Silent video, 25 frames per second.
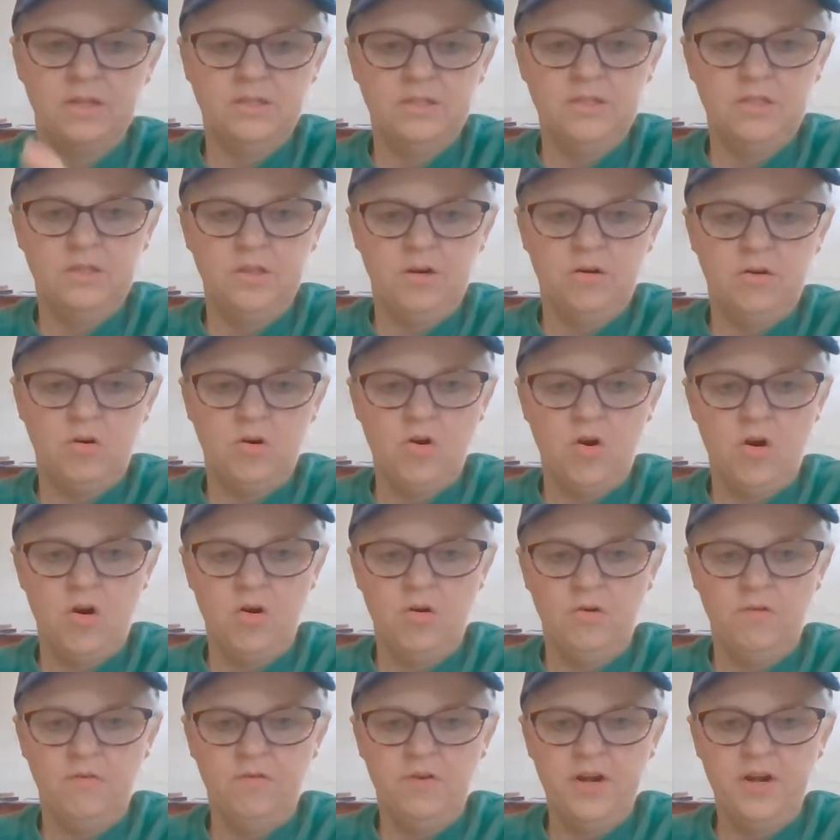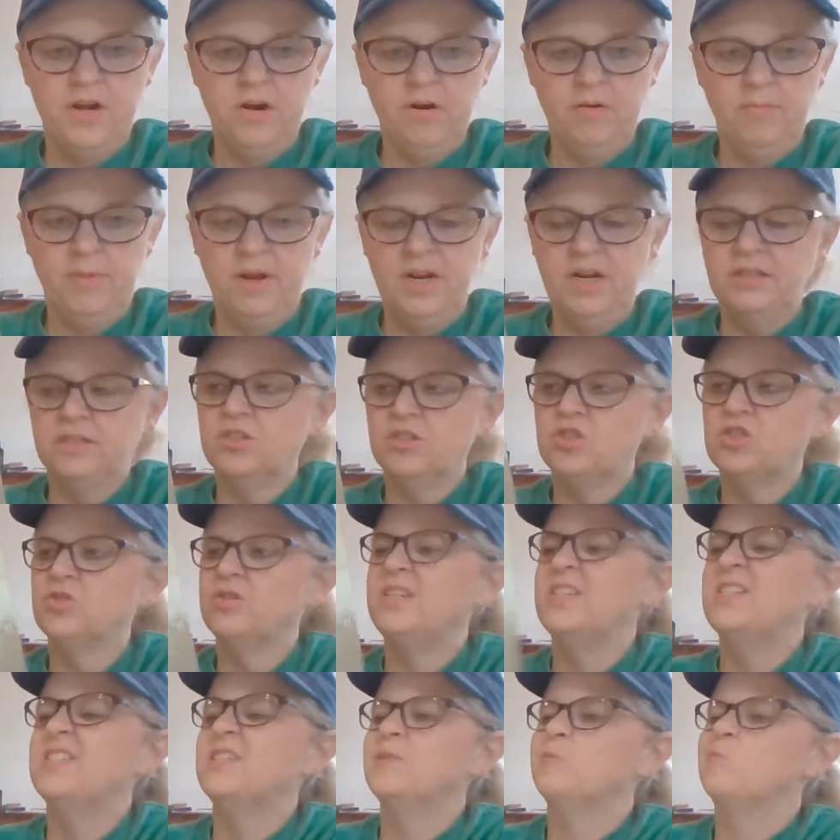See the car over here behind the
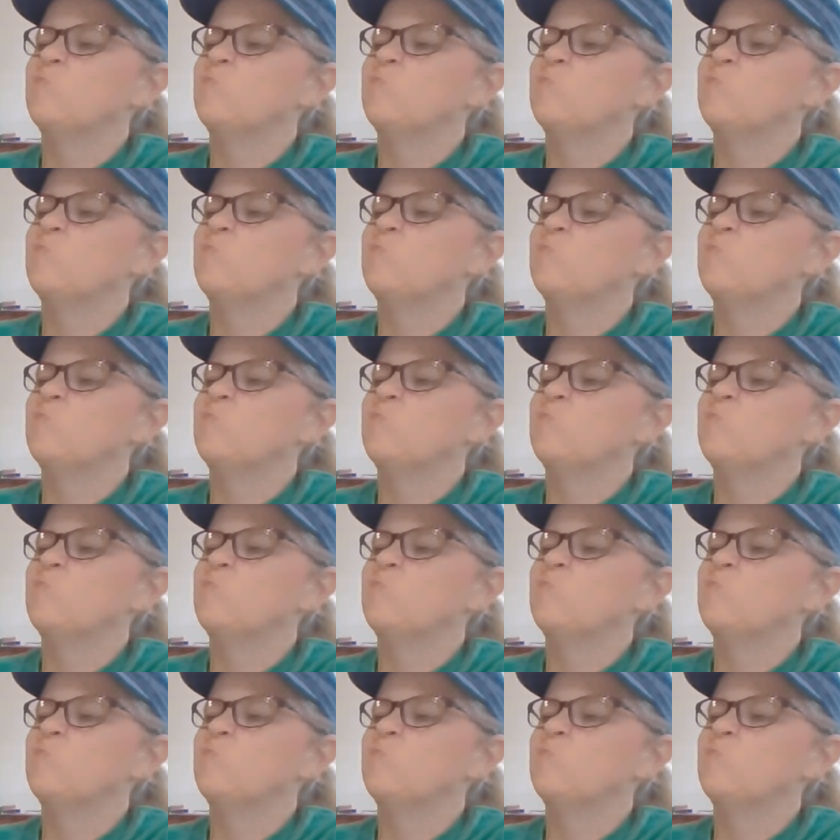trees.